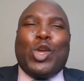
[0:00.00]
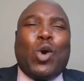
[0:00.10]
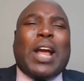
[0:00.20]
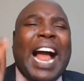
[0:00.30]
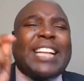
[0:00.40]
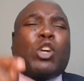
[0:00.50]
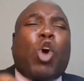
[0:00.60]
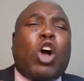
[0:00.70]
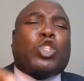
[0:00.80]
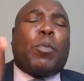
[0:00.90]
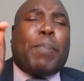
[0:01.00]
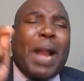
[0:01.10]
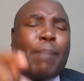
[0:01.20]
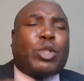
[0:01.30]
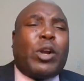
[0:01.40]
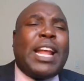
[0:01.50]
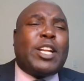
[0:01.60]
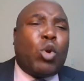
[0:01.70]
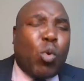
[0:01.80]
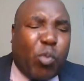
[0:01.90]
you can't go to Brampton
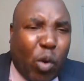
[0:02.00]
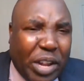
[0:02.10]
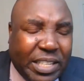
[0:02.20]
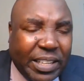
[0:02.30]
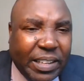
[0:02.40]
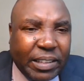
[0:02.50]
and look for it